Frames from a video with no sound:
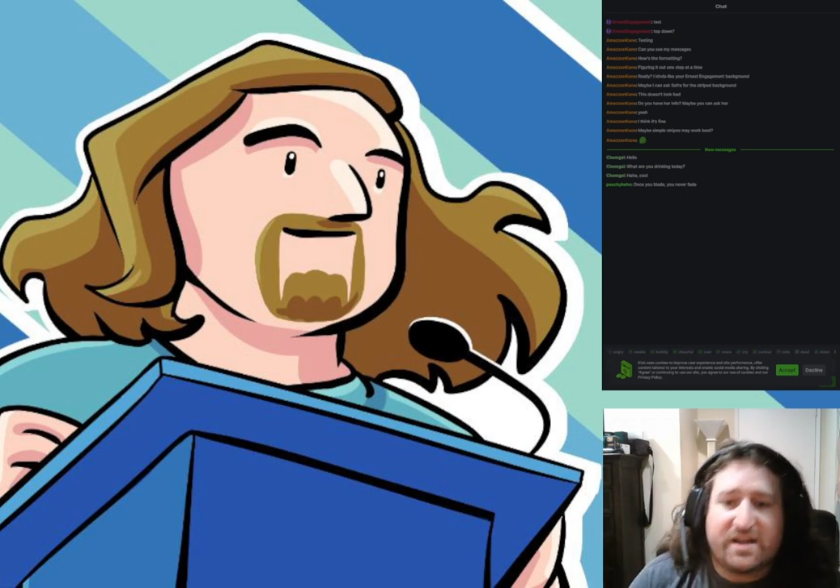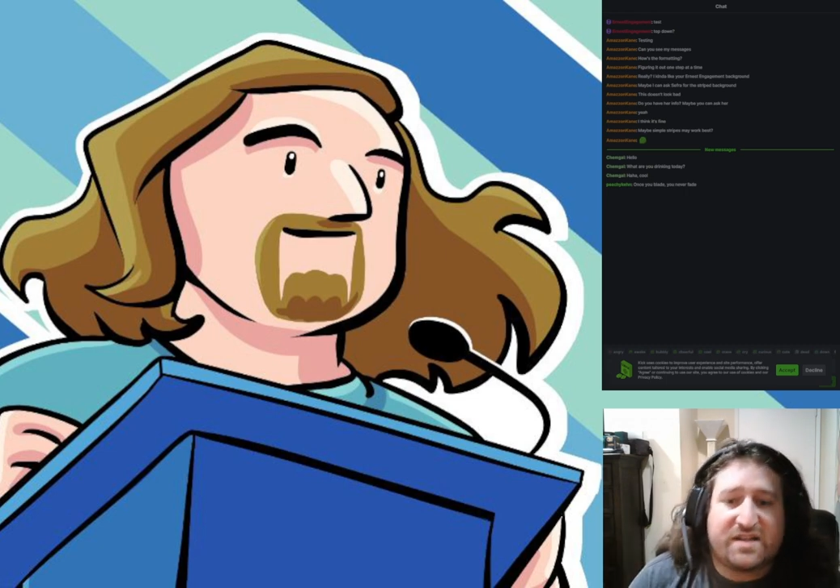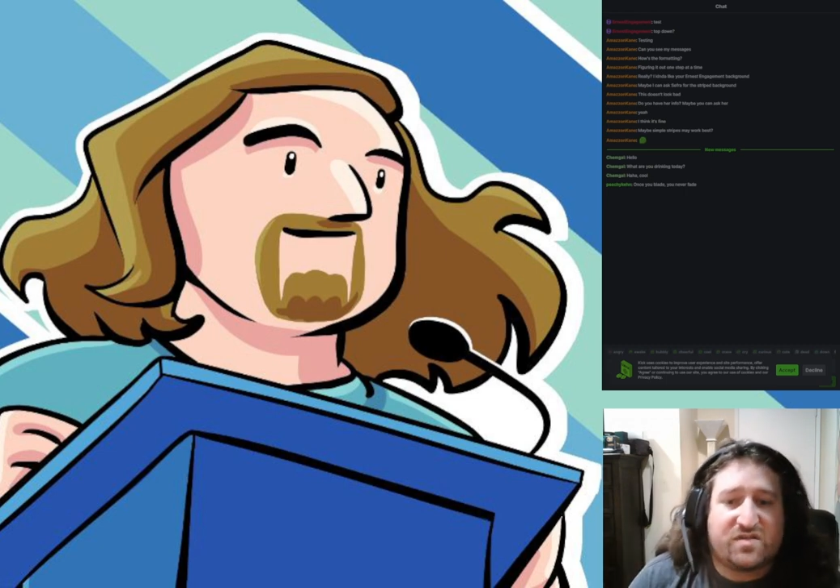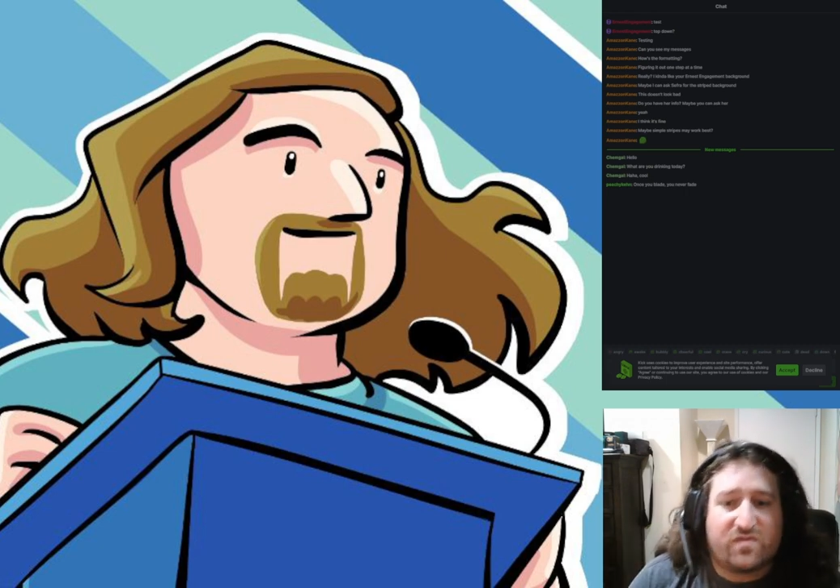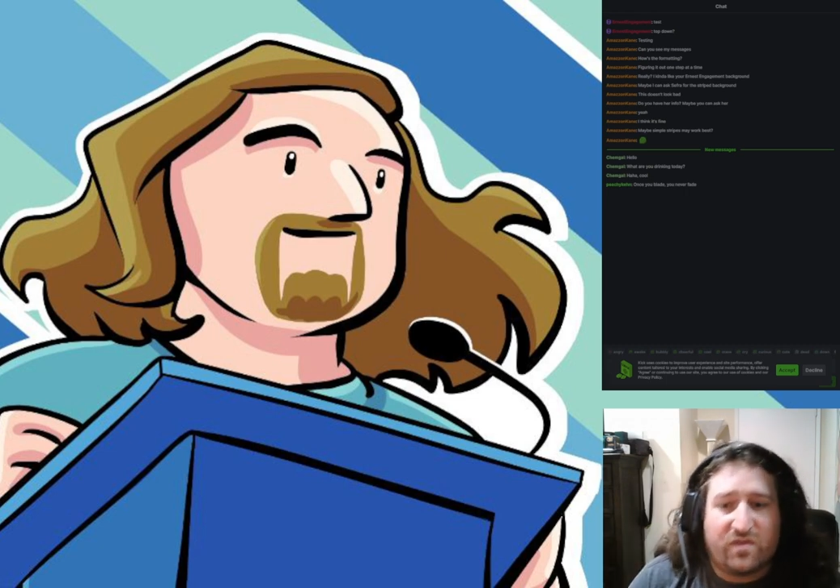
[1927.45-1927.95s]

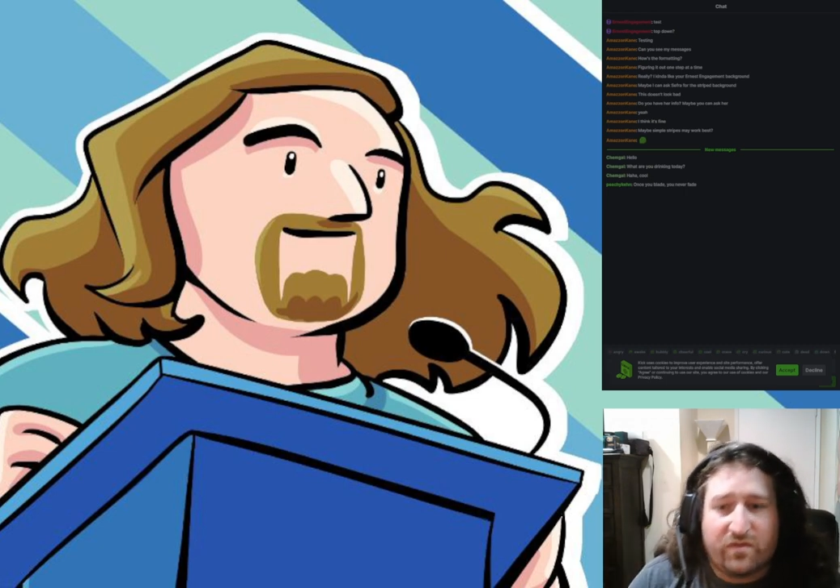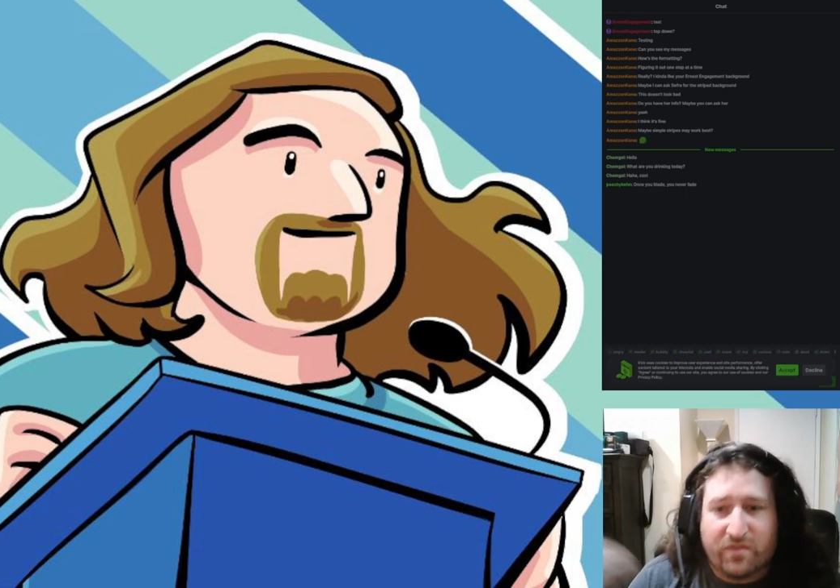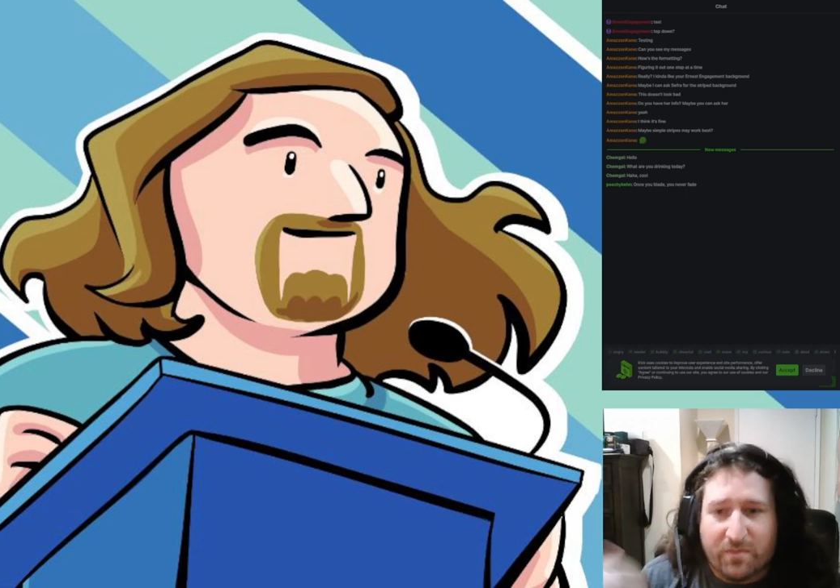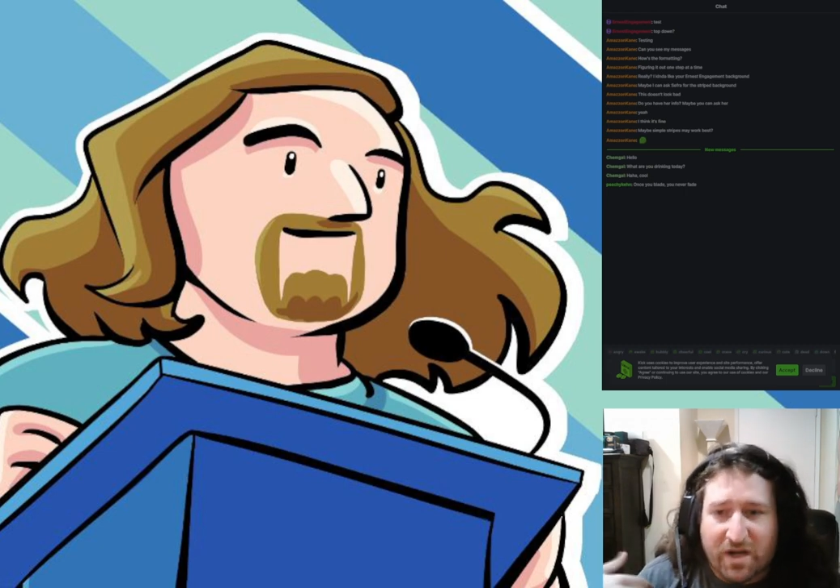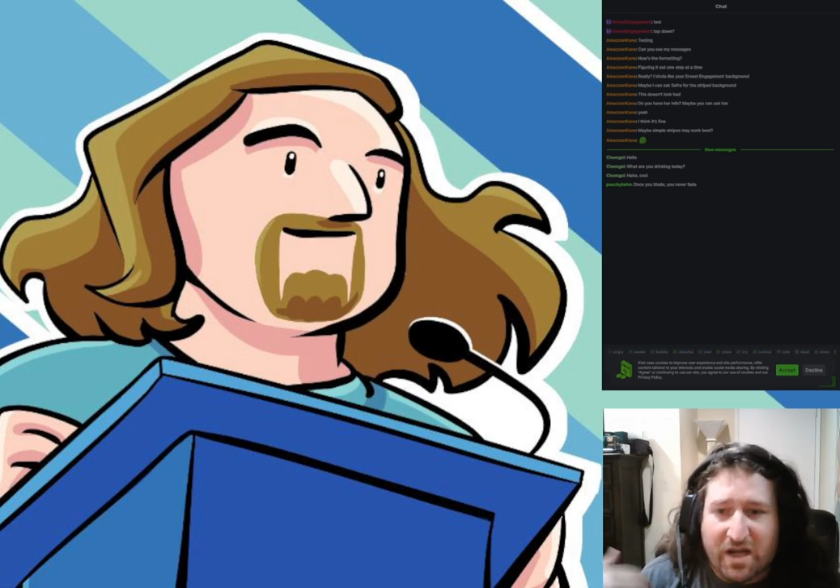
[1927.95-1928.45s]
Next
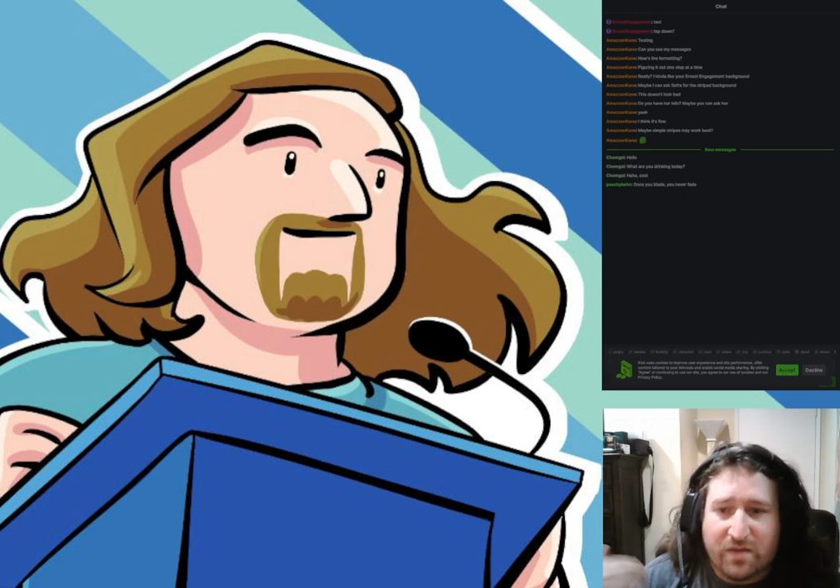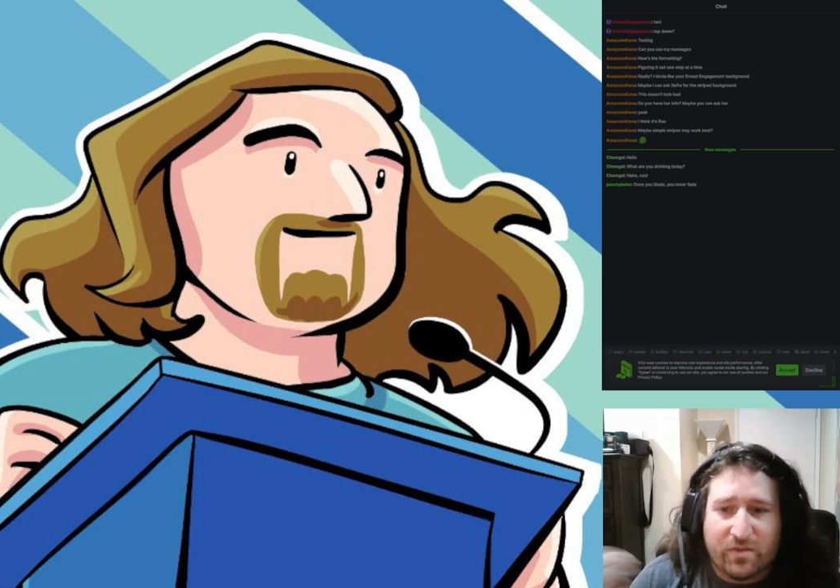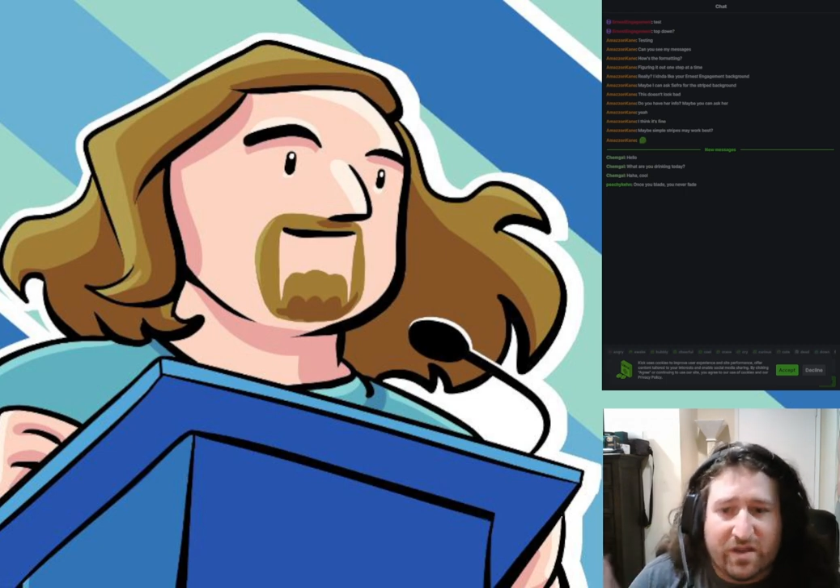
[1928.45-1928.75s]
from behind